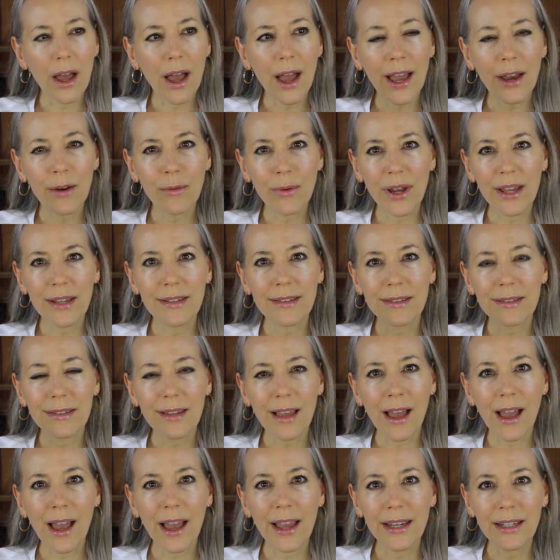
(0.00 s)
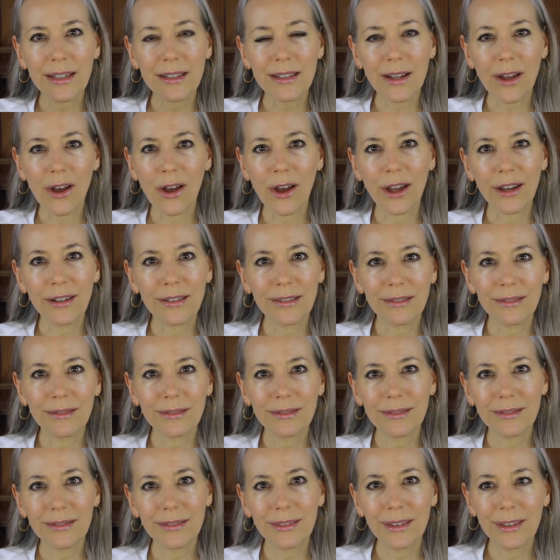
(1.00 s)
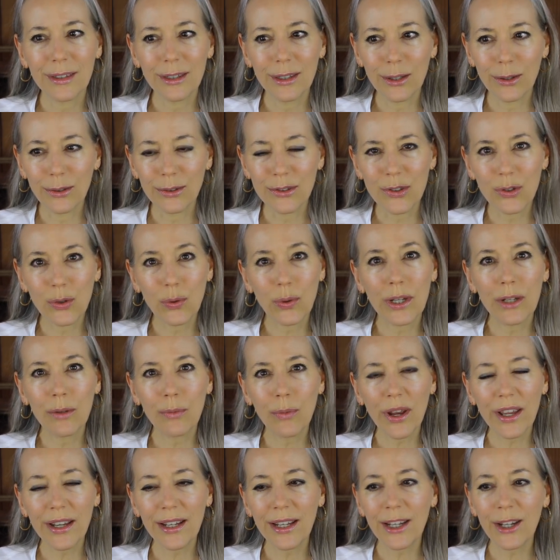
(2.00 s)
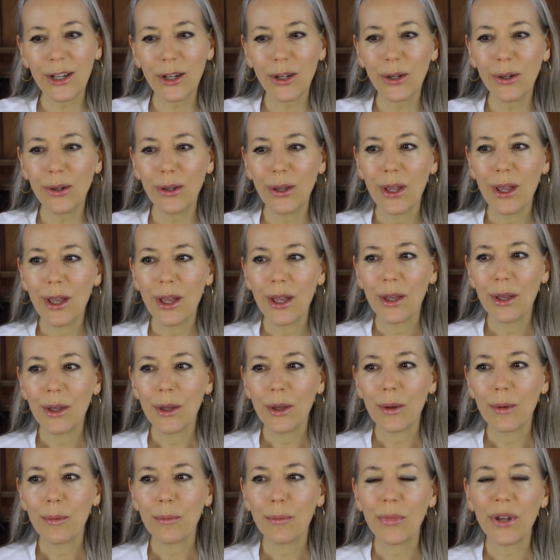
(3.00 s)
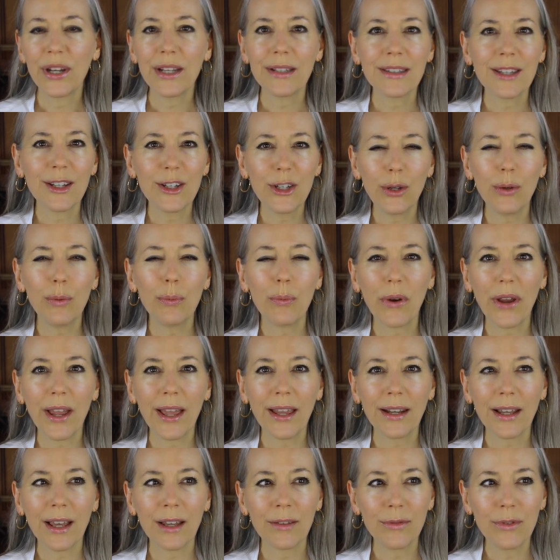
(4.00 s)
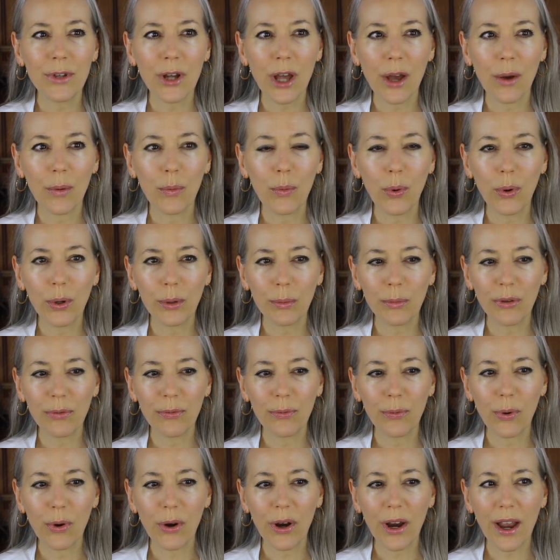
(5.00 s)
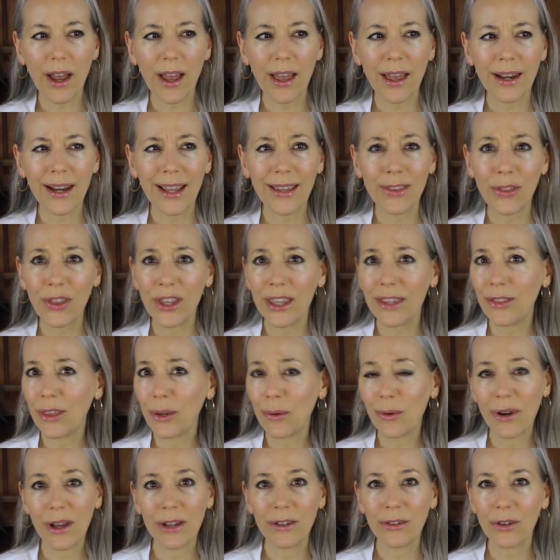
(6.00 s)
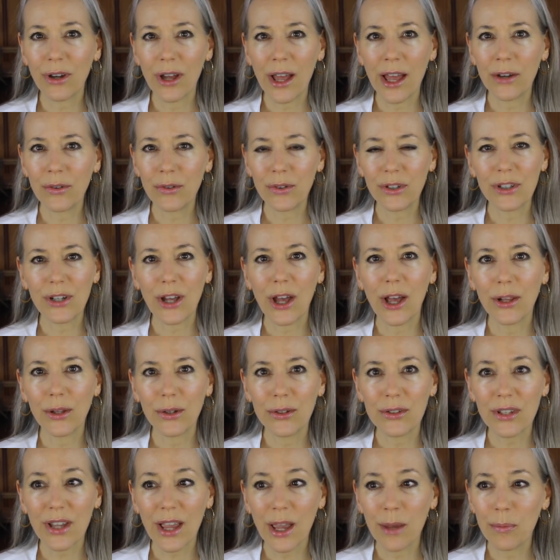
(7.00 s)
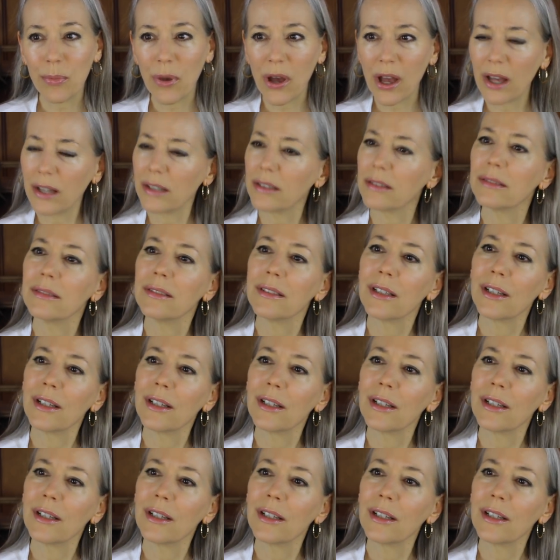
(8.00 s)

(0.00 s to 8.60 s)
high rise height on the screen right here. But it's a new brand I've not worn before, and I think they were under one hundred dollars. I bought